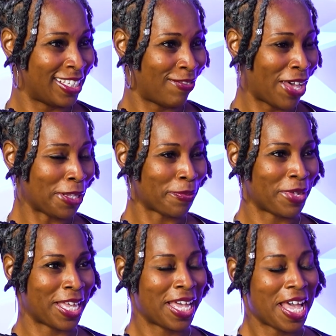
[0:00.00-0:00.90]

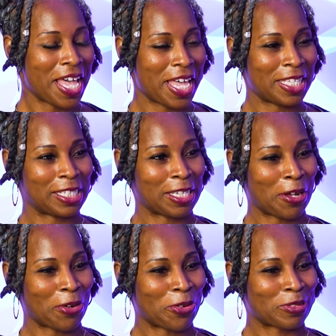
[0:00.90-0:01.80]
development. And
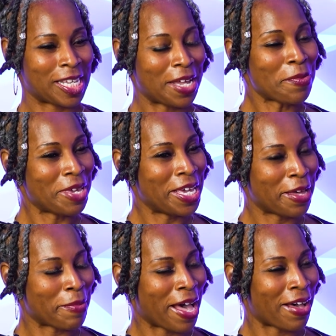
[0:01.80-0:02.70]
so tell me
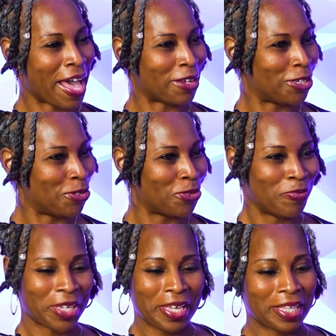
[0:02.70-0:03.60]
about how you
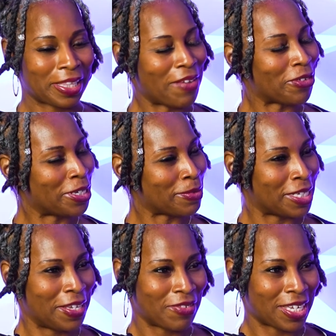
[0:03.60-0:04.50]
leveled up to
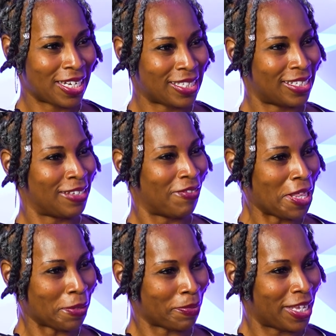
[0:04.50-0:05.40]
even get into
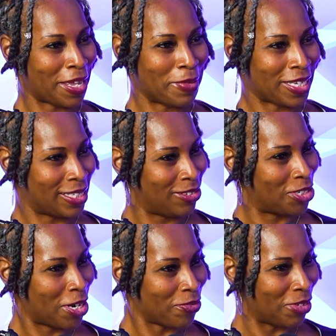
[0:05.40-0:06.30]
development. I mean, because you
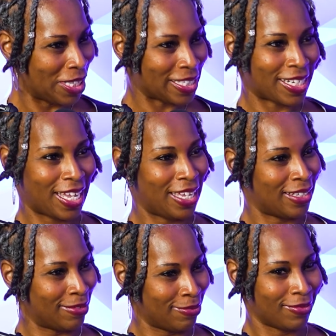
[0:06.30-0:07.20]
shared real estate,
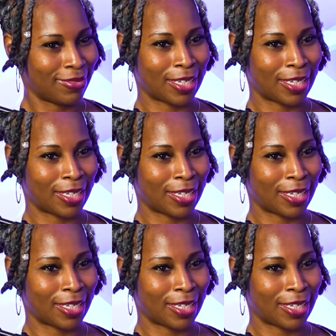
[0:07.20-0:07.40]
and